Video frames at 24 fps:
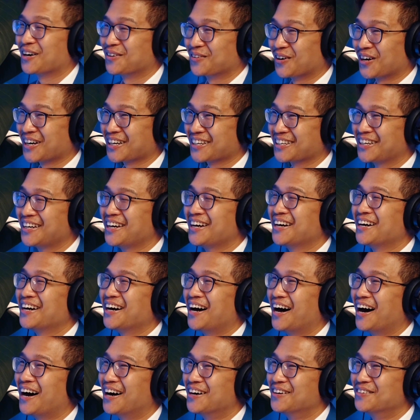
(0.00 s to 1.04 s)
I work.
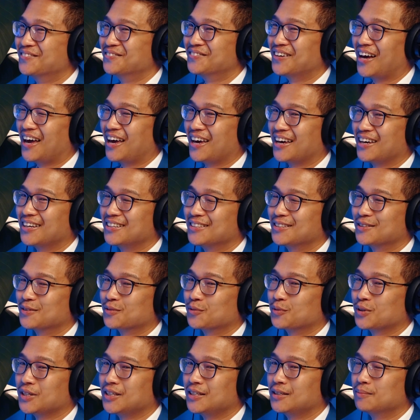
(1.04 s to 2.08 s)
And
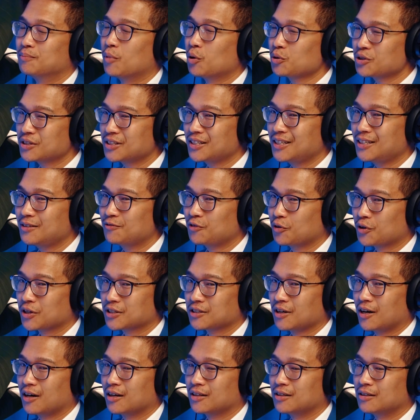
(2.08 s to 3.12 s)
we mostly
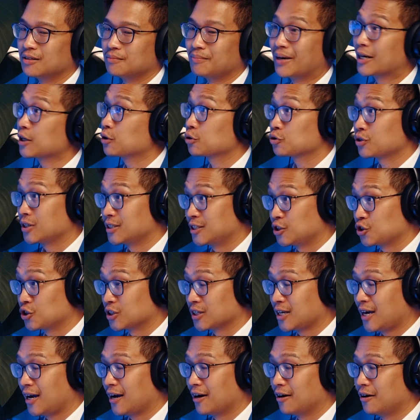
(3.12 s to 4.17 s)
focus on medical
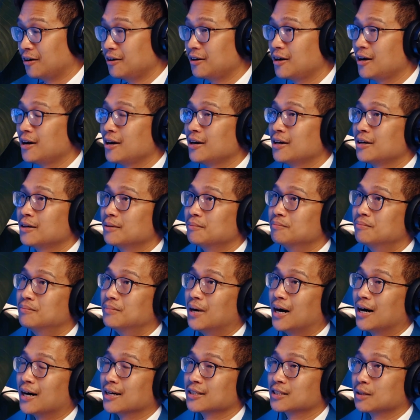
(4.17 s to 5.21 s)
transition care
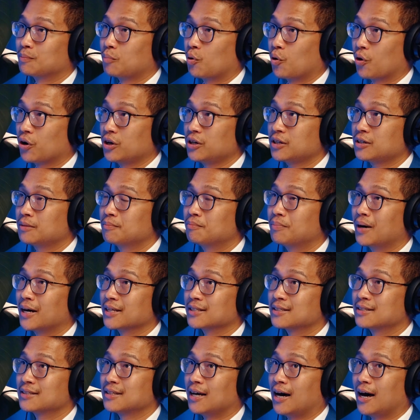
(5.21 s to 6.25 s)
support,
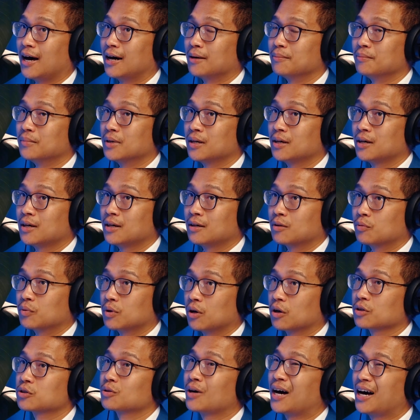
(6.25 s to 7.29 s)
but we
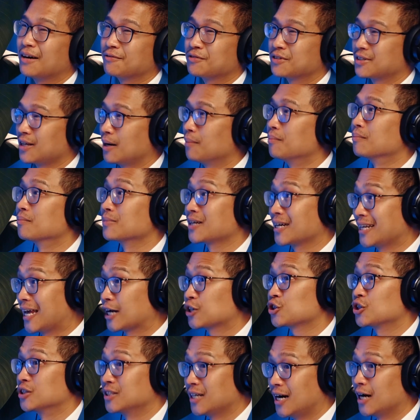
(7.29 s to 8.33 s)
also have some
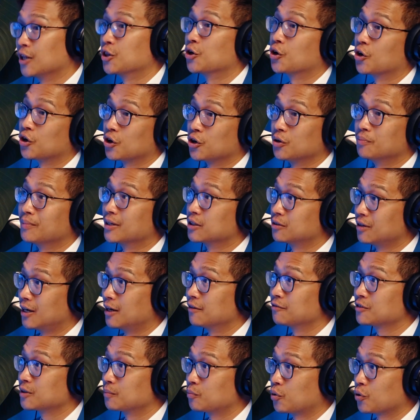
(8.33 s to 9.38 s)
connection to other mental
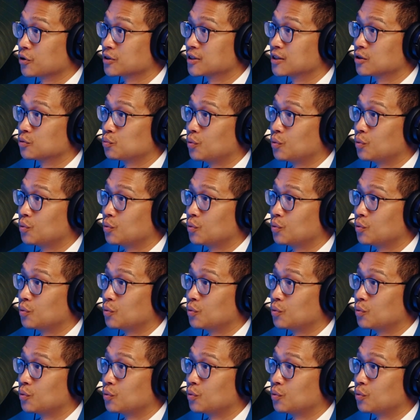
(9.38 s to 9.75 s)
health supports as